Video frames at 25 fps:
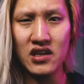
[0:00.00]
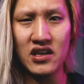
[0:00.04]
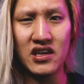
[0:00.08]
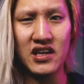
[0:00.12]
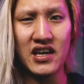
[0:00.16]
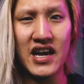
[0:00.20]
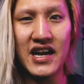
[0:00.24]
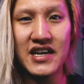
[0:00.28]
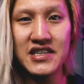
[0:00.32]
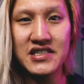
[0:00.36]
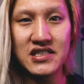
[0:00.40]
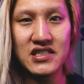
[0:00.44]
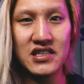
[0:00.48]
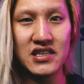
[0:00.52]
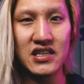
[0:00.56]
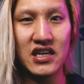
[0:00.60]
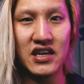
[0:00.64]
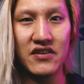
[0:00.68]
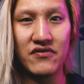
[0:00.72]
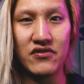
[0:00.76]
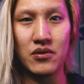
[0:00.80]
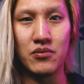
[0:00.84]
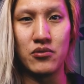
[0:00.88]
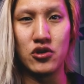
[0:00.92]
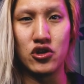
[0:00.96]
he has to
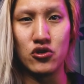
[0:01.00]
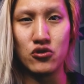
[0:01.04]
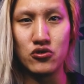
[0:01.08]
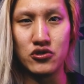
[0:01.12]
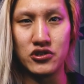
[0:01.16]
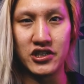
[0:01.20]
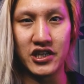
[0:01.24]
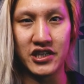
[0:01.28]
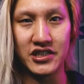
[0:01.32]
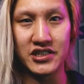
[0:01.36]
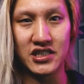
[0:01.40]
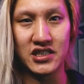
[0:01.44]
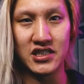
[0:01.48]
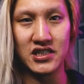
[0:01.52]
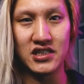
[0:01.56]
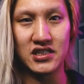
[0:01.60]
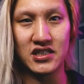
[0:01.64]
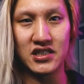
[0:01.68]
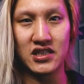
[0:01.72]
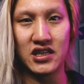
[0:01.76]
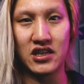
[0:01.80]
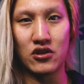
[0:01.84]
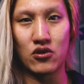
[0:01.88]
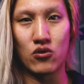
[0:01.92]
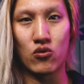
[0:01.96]
give them due
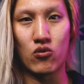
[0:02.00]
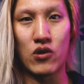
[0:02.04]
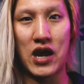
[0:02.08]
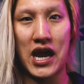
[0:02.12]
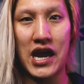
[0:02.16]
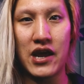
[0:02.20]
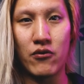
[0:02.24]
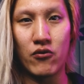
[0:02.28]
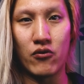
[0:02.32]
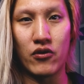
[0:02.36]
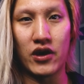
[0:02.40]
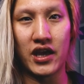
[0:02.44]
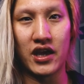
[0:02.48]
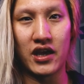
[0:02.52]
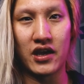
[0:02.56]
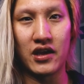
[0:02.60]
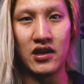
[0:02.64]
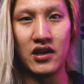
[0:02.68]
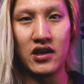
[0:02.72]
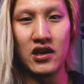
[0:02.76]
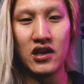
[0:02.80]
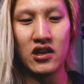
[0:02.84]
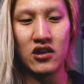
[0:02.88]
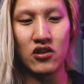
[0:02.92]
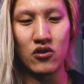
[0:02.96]
justice in the right way,
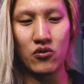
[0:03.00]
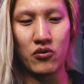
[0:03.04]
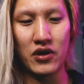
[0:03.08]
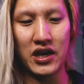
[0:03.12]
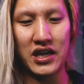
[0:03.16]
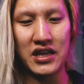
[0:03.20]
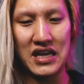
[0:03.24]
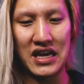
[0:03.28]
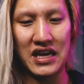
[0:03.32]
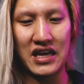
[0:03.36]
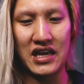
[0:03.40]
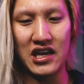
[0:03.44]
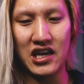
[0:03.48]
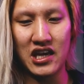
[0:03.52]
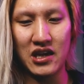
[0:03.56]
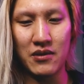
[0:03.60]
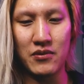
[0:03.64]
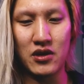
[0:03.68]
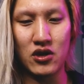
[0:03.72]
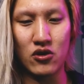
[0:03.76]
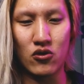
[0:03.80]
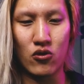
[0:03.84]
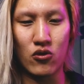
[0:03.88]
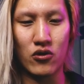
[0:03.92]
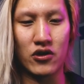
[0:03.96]
the way that
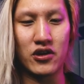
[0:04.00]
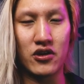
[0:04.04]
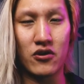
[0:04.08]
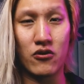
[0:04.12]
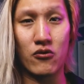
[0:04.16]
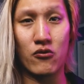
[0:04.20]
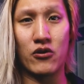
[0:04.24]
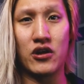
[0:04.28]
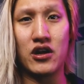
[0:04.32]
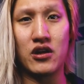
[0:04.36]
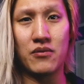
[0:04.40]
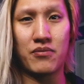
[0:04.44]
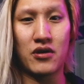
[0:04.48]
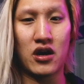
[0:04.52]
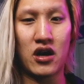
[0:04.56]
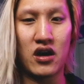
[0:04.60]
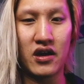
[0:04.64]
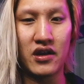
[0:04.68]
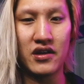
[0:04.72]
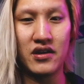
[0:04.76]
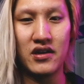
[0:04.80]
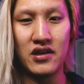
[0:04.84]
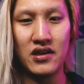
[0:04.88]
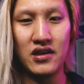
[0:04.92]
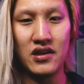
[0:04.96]
him and Gordon agreed
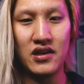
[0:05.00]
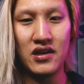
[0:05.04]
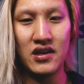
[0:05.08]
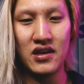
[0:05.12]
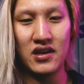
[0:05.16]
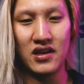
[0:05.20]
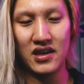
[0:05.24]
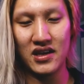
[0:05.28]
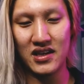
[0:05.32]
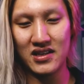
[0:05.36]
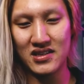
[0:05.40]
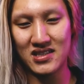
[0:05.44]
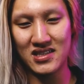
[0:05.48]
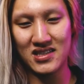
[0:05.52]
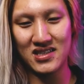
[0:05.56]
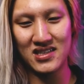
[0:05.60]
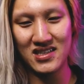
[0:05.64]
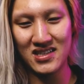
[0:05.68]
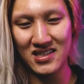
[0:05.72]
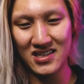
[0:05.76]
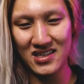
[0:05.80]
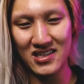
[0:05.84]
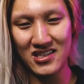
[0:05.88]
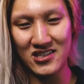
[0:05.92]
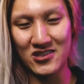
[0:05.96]
upon.
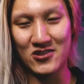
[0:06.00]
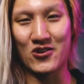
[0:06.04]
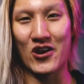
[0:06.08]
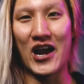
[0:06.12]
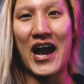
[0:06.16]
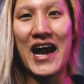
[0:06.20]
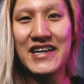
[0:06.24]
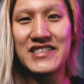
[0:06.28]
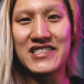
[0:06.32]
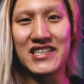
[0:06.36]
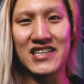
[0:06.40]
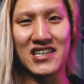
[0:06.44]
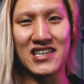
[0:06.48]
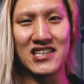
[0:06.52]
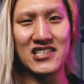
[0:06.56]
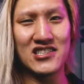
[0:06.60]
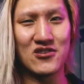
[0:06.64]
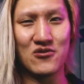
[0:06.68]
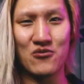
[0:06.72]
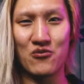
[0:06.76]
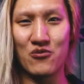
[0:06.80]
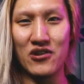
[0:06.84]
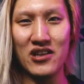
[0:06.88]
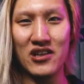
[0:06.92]
It's tragic. It's a